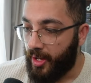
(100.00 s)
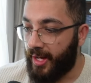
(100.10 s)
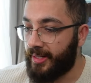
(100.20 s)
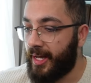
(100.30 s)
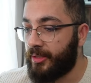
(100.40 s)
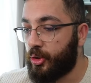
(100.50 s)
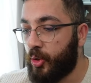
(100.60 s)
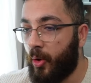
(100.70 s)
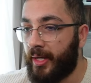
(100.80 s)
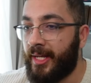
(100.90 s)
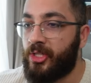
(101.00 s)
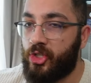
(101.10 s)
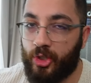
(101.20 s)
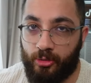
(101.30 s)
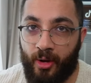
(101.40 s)
and then you go on
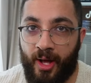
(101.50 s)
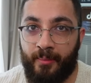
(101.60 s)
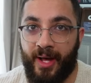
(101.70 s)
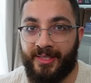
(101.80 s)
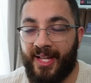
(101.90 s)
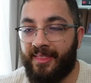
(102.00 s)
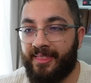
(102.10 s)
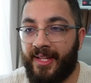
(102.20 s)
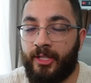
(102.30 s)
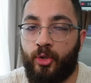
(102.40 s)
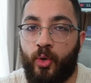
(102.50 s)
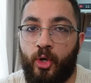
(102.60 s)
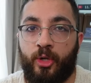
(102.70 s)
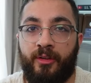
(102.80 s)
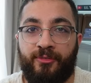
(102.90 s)
Instagram and that thing you were
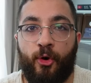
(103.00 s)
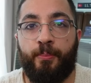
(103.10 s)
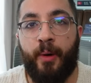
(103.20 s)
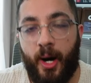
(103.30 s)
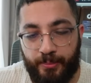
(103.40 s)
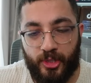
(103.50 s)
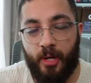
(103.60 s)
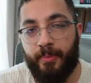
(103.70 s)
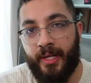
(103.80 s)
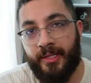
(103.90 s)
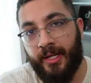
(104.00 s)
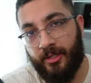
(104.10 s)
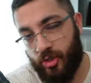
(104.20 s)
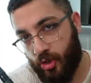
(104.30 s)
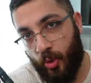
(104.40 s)
looking for pops up in the
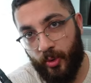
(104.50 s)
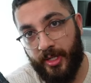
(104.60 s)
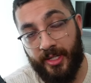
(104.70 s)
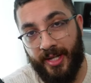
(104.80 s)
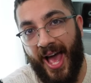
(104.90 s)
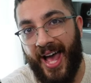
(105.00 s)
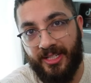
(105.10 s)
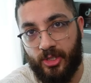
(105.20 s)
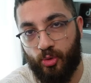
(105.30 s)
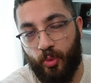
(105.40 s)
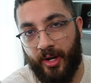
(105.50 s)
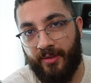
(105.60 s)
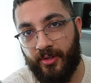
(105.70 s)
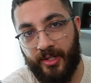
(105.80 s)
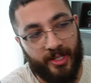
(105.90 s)
story ads,
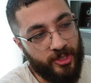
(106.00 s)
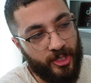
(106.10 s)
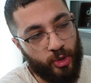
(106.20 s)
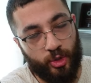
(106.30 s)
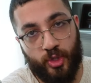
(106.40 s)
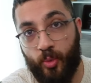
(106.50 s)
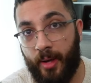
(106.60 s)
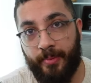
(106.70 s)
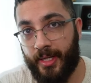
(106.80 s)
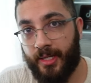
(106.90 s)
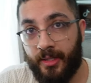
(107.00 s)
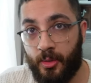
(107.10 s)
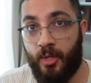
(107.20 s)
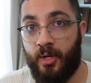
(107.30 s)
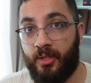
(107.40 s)
whatever it is that you're swiping.
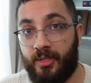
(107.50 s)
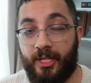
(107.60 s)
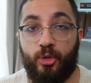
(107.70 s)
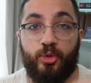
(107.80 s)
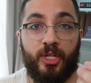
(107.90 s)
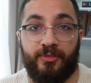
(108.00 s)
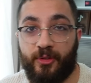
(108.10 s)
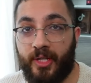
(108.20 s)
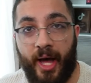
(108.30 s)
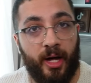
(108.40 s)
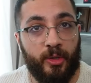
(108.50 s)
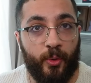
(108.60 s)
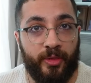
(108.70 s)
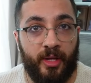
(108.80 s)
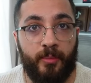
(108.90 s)
They use it for the
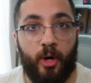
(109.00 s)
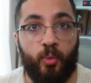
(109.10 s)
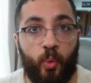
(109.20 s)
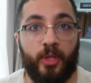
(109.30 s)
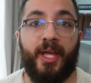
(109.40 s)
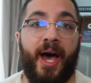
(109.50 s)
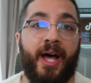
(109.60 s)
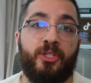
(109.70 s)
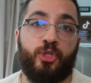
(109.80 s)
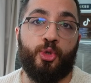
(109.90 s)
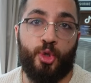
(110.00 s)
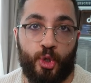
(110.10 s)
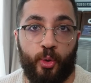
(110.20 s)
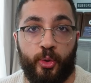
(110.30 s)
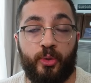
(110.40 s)
algorithm on what ads to
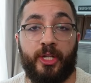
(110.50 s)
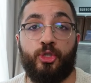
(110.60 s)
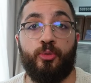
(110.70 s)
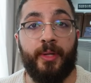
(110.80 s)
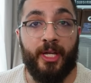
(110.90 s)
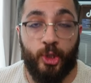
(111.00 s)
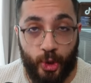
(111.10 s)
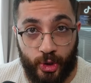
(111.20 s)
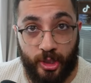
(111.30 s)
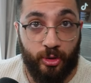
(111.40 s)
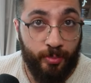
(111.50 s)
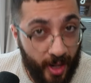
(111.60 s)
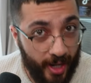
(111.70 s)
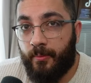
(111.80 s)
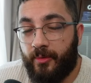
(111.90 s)
show you that you'll be interested to
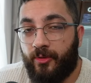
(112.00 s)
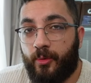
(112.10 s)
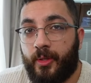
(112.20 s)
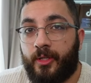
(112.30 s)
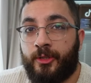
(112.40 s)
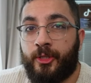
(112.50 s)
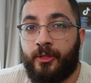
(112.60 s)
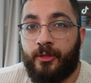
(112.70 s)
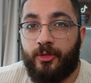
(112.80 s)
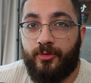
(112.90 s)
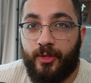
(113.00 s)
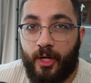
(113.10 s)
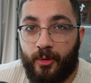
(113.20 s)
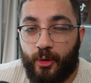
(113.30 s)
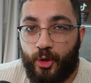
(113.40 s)
buy. Before we continue this
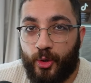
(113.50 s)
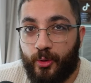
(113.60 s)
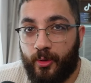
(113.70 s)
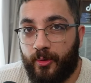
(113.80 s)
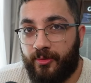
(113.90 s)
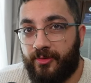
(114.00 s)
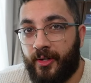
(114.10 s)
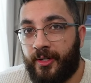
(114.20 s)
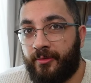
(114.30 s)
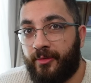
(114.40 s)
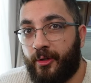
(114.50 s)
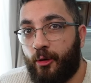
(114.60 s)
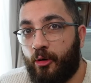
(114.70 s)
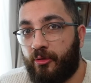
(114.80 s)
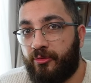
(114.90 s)
video, I want to show you a funny
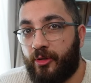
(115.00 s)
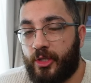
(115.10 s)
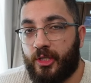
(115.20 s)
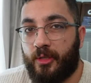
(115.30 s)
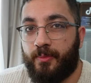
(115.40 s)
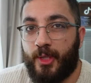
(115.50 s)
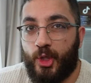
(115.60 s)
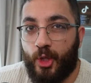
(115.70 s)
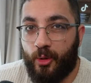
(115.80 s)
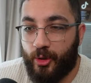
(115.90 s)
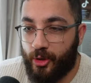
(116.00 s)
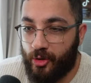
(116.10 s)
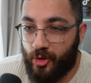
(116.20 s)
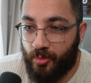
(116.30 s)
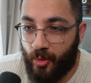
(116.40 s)
video of uh, Sleepy Joe just
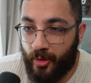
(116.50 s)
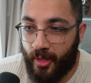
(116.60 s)
this morning.